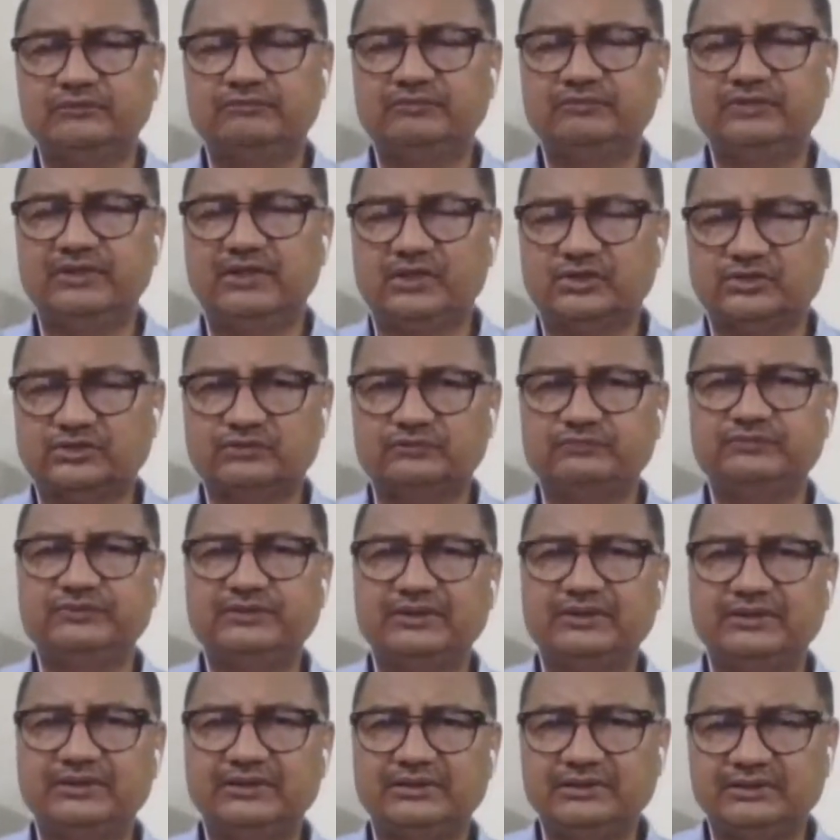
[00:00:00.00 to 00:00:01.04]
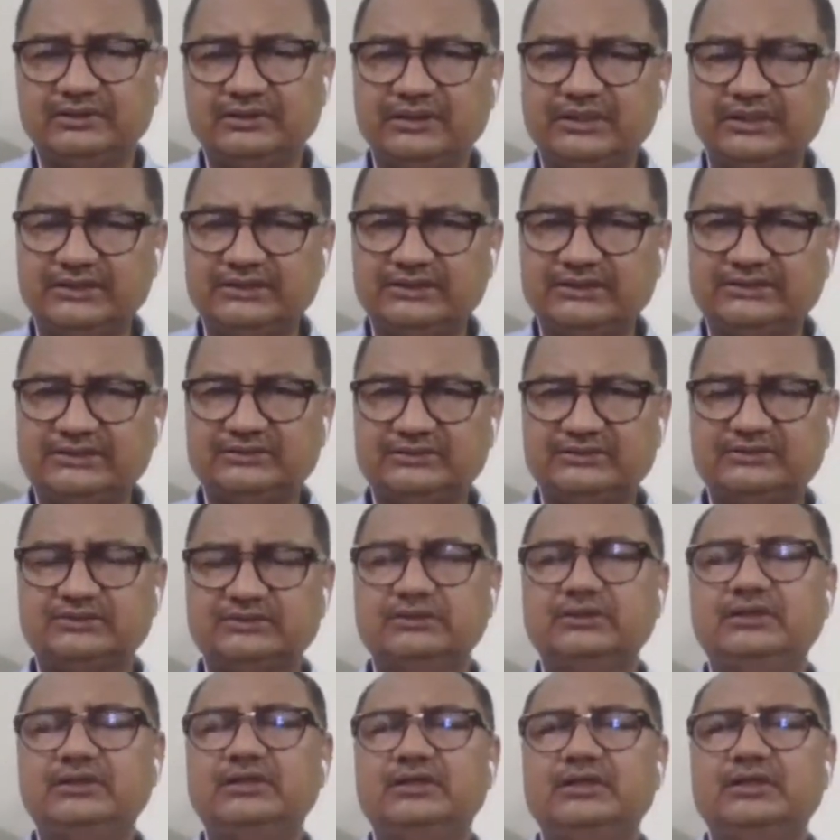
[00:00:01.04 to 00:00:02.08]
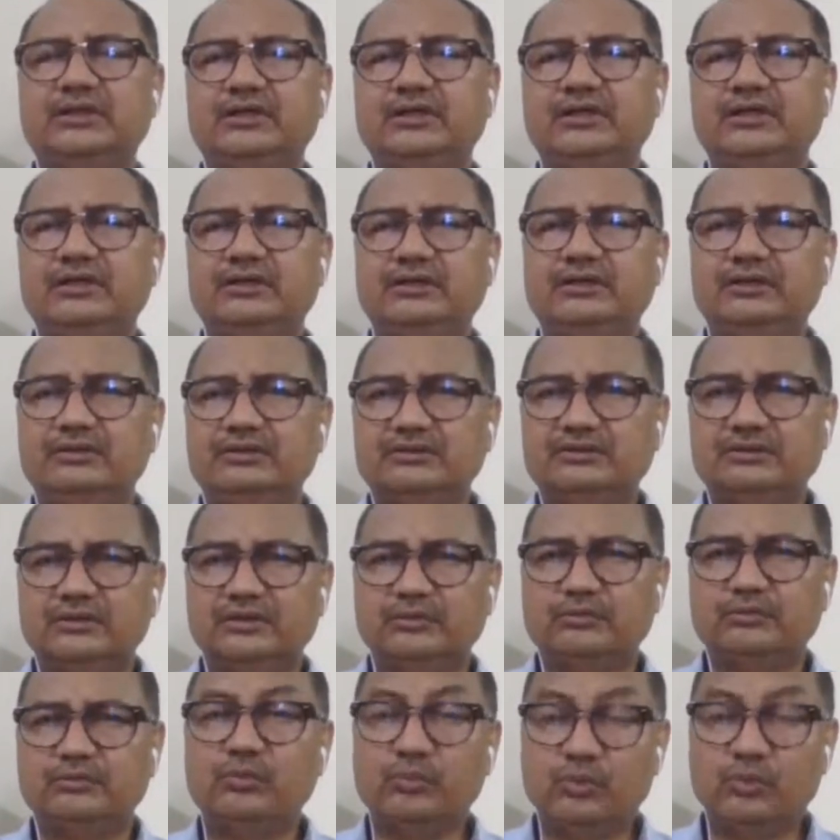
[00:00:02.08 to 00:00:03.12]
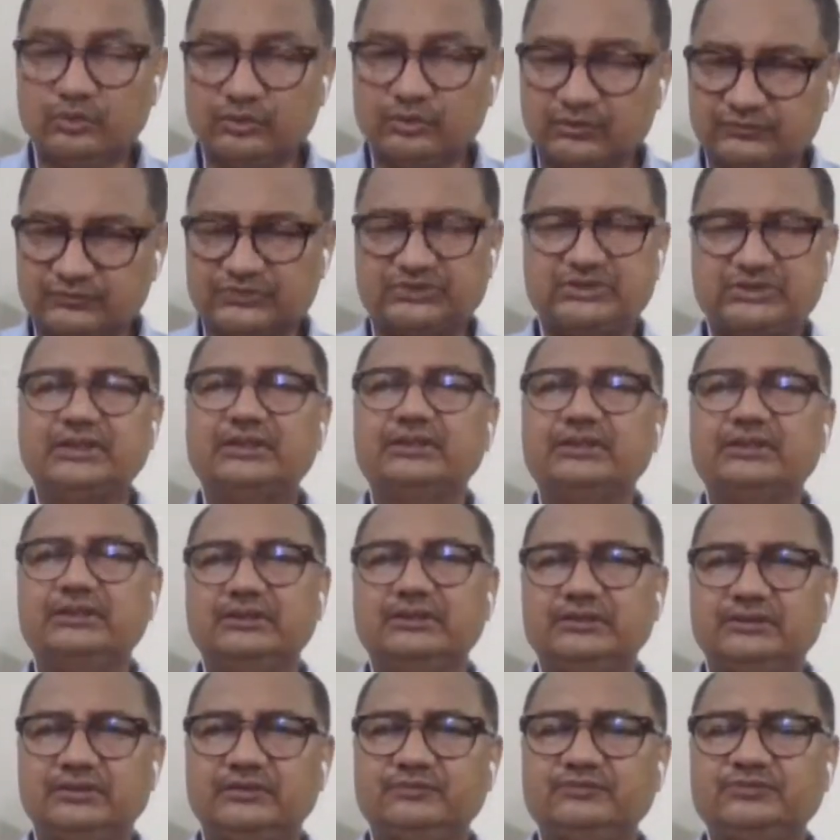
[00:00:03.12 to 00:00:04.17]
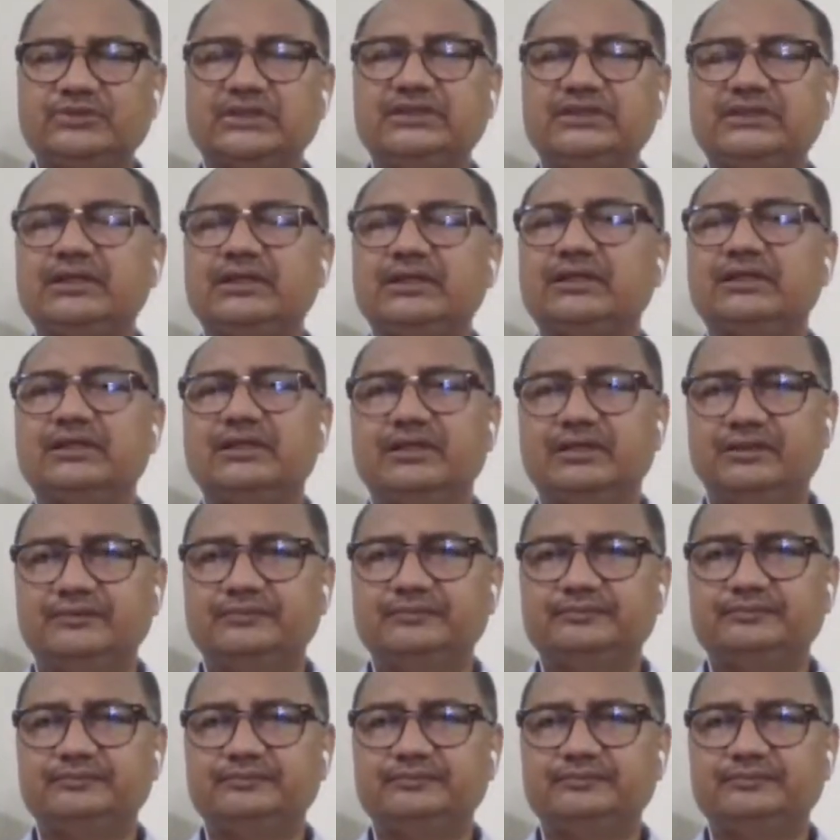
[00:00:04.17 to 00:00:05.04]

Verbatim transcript: philosophy and Gandhi's uh, mode of struggle of Satyagraha.